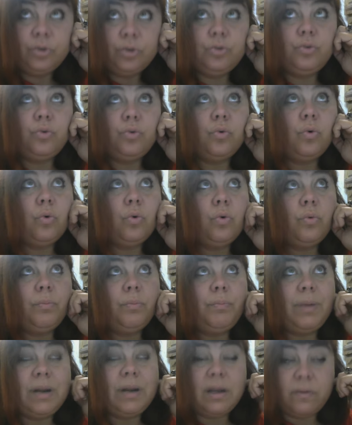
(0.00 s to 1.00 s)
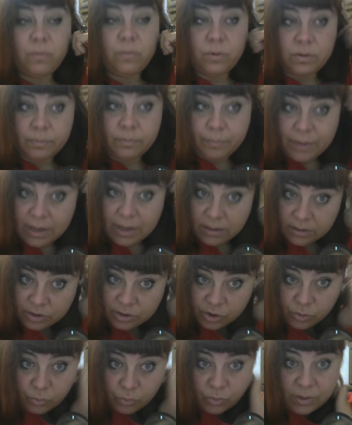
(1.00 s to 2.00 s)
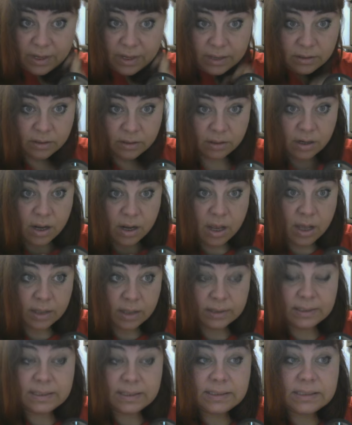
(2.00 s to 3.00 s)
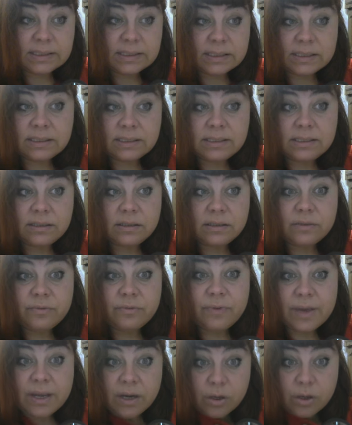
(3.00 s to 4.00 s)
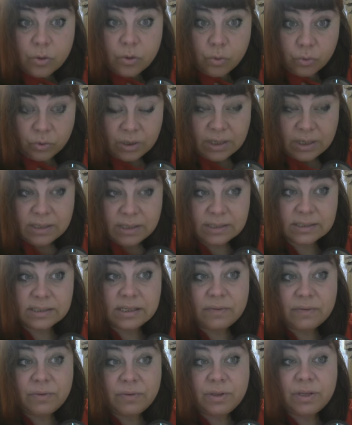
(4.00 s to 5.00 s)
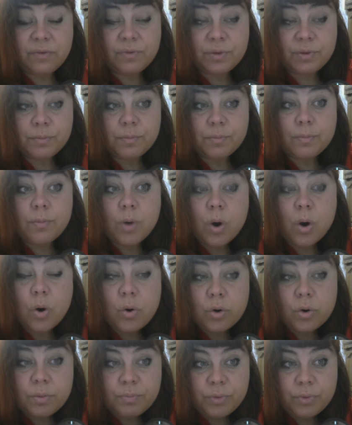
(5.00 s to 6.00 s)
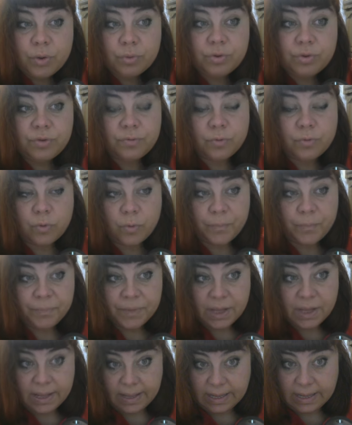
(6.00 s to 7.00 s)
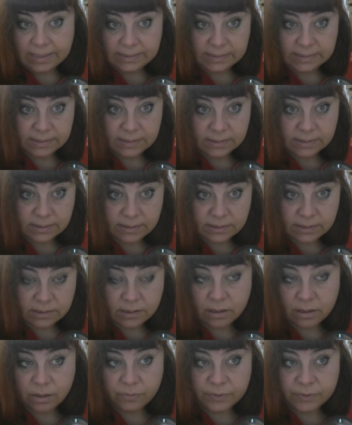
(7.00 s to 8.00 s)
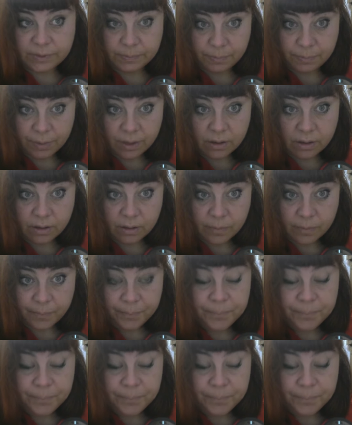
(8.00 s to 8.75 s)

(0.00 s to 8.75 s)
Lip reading: two benevolent planets together, this is considered very good. And it's given even more beautiful essence of speaker.